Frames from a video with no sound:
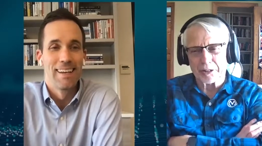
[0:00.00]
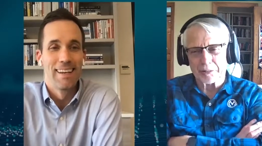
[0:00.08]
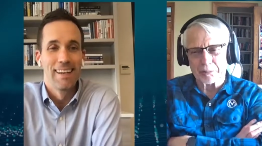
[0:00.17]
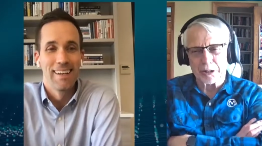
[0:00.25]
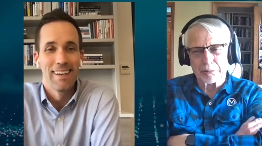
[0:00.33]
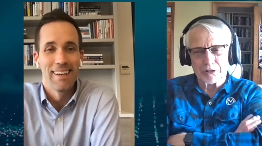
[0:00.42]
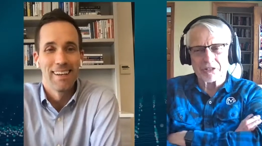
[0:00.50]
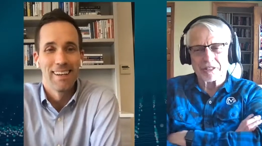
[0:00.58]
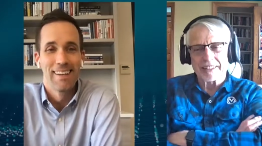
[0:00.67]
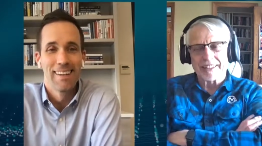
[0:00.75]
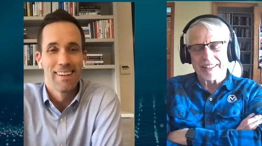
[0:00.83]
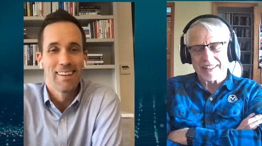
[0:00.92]
Speaker 1: purpose,
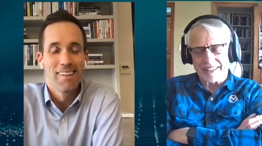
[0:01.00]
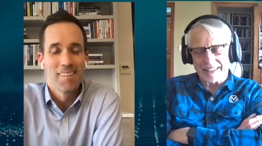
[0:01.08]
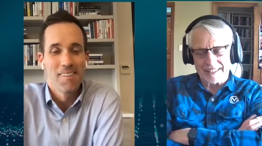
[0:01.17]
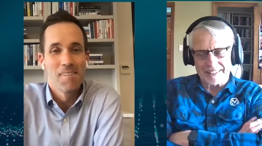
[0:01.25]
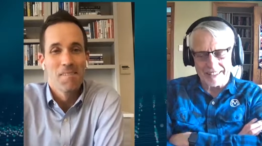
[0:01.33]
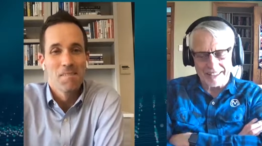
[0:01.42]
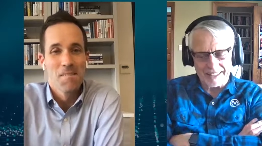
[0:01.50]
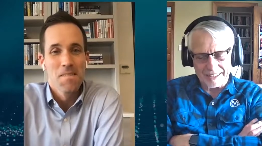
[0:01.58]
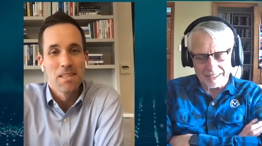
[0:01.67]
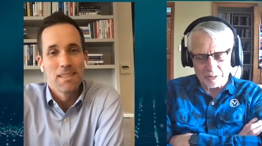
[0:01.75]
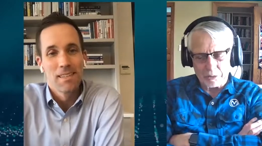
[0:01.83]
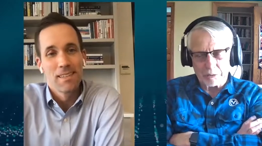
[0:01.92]
and uh,
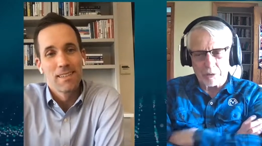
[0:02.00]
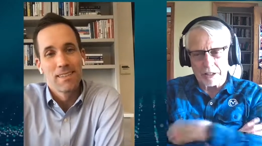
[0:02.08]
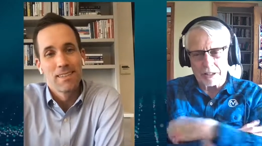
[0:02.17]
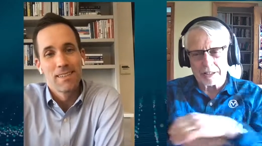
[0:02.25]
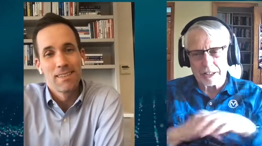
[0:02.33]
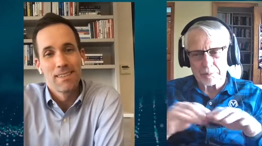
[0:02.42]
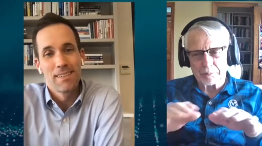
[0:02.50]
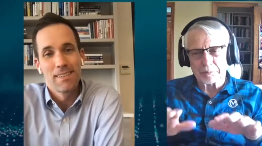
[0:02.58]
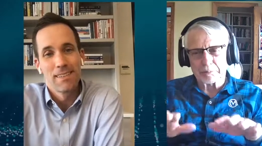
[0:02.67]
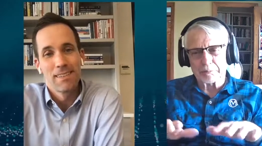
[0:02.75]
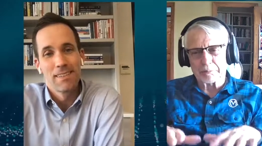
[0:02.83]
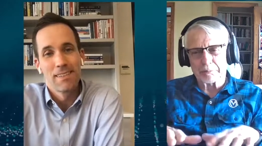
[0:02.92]
we want to keep
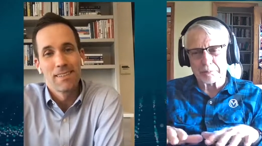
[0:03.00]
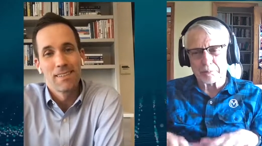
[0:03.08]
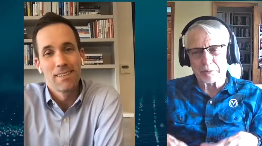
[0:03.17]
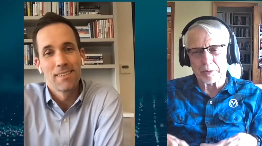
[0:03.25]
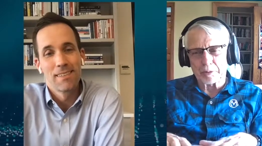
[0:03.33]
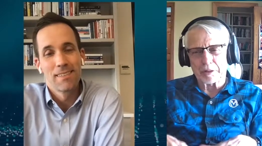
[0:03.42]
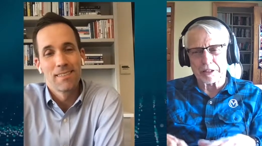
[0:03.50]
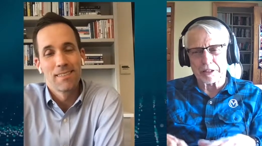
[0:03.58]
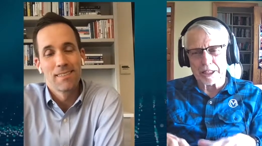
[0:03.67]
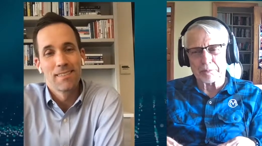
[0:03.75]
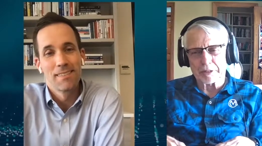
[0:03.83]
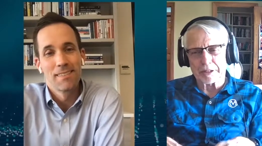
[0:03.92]
we want to
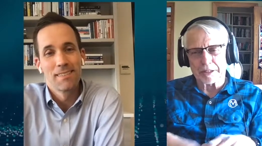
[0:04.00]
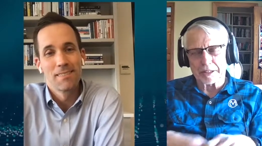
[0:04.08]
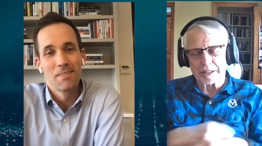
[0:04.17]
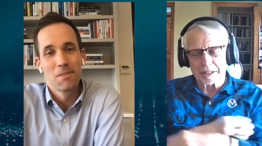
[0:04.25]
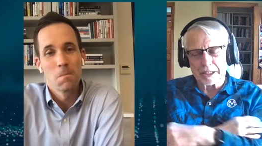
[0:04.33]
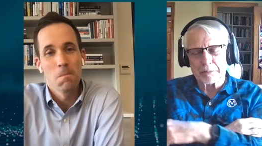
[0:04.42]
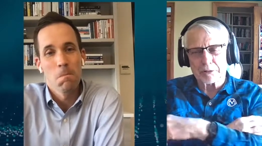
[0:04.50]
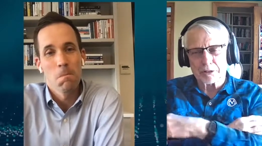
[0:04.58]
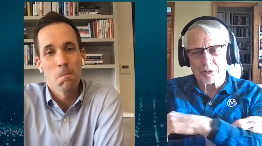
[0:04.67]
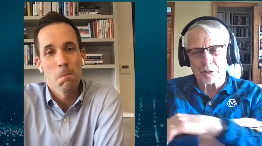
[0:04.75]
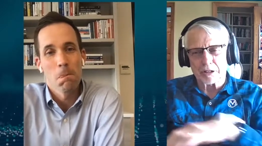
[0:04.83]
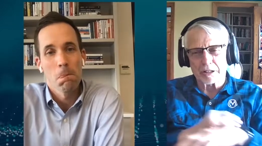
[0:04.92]
keep the uh, keep it
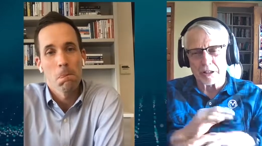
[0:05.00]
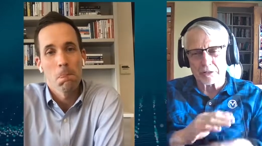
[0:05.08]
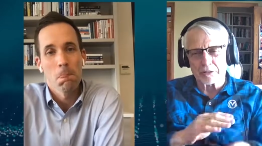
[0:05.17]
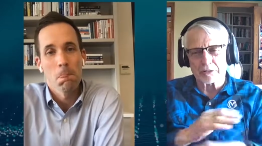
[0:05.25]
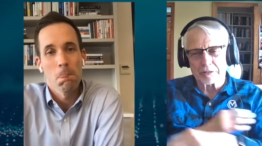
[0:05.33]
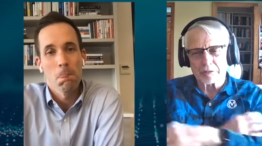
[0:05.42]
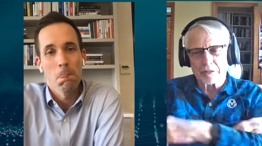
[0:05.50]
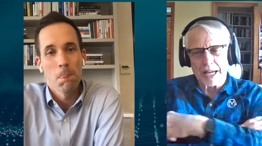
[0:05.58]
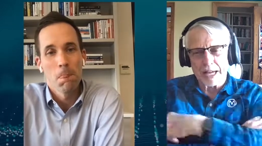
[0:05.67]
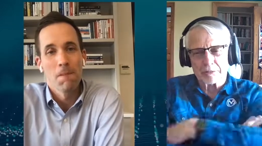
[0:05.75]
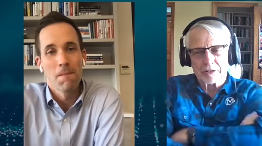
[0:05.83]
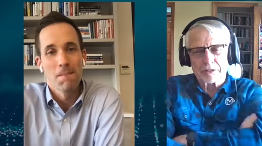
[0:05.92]
sort of under
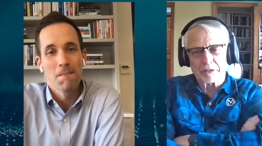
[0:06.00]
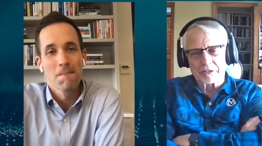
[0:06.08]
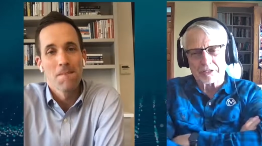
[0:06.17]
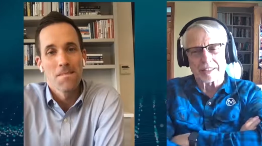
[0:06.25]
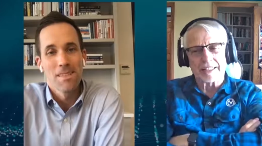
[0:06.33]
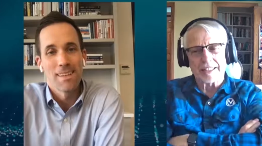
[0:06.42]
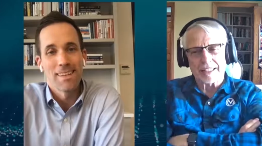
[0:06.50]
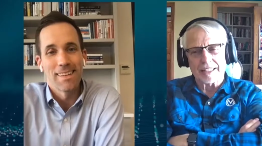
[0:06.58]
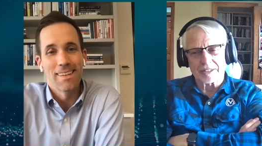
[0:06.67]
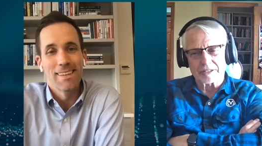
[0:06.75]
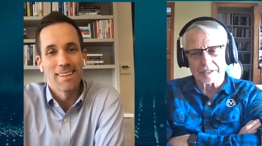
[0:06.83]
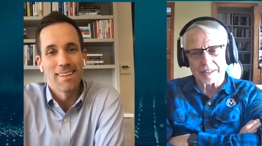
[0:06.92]
wraps because uh,
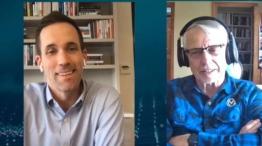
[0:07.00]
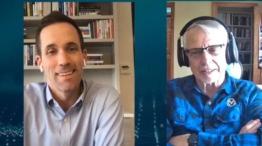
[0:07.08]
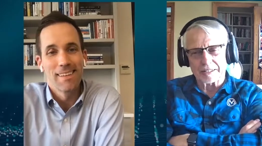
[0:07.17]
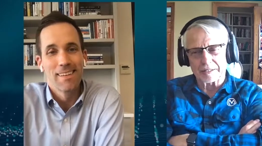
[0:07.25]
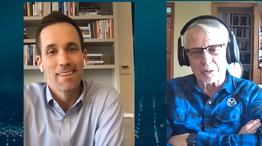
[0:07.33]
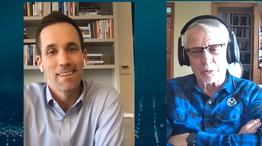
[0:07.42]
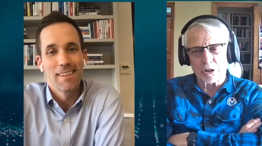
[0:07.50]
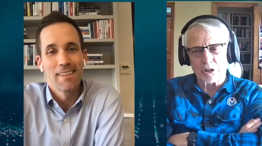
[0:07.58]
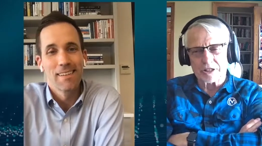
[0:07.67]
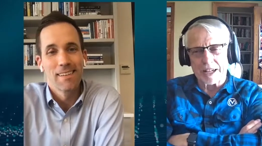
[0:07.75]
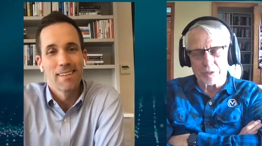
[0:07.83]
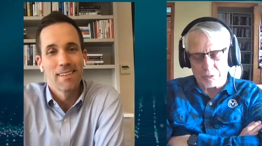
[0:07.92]
it's uh, the word's
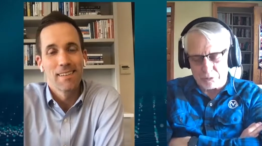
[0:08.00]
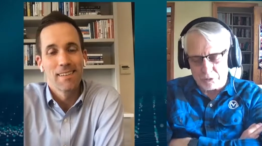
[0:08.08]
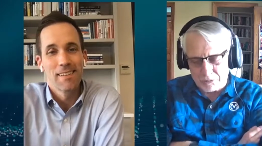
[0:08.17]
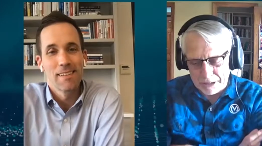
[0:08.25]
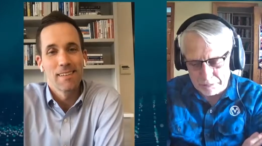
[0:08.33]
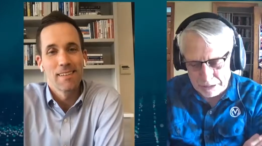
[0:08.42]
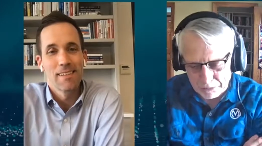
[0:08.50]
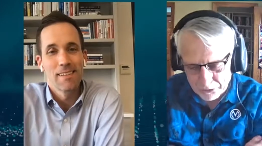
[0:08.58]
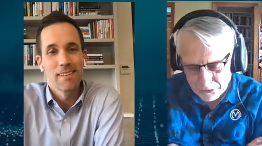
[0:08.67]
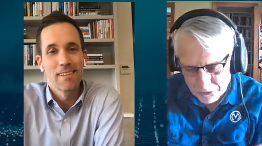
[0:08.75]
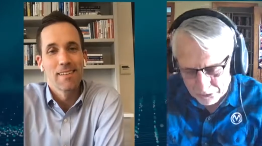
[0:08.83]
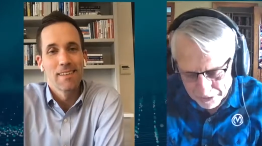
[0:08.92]
out. Too many people are
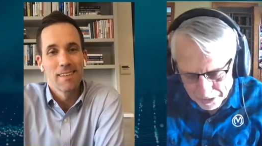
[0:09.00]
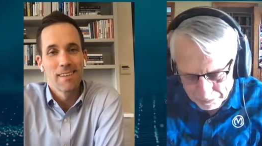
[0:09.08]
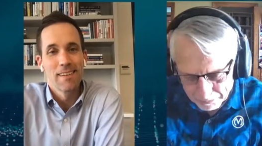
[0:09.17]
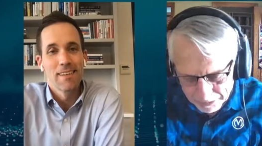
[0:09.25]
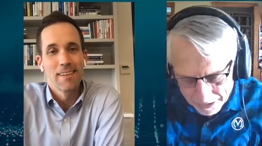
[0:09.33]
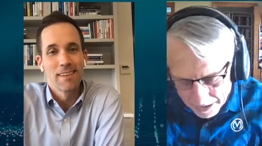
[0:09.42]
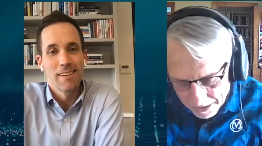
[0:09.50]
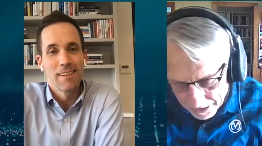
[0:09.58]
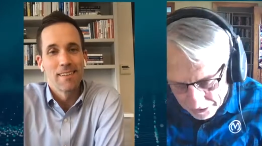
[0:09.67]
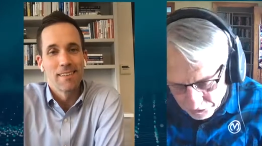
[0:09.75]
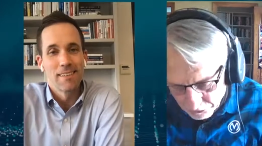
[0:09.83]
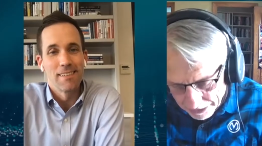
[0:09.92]
showing up, but
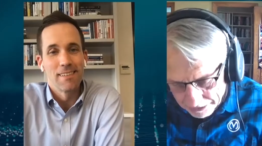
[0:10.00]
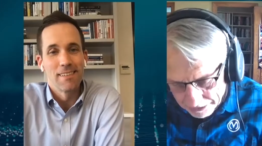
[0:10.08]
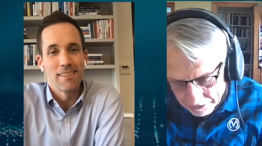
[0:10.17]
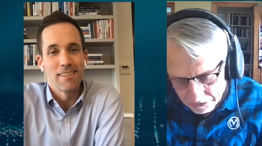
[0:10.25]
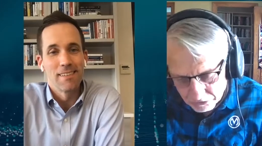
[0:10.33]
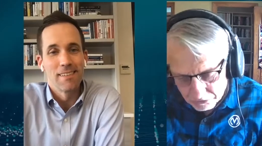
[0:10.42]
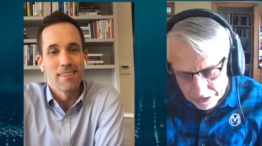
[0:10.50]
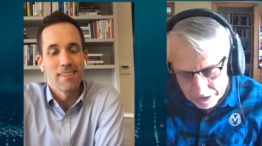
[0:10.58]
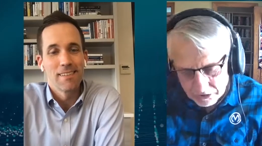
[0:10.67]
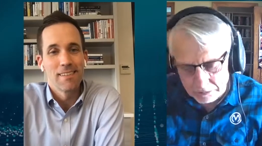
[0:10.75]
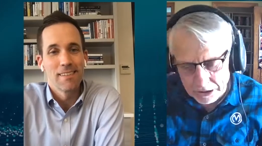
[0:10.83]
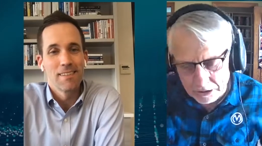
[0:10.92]
it's a great great
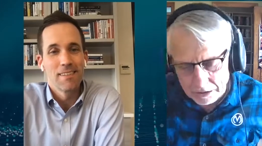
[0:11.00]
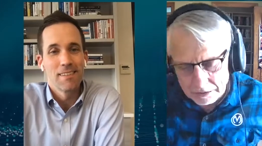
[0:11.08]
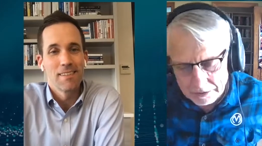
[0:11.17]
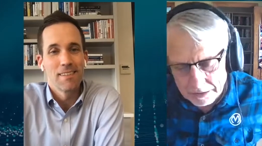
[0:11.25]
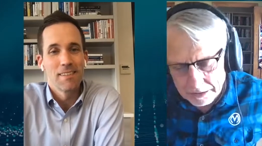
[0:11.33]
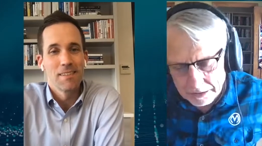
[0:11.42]
community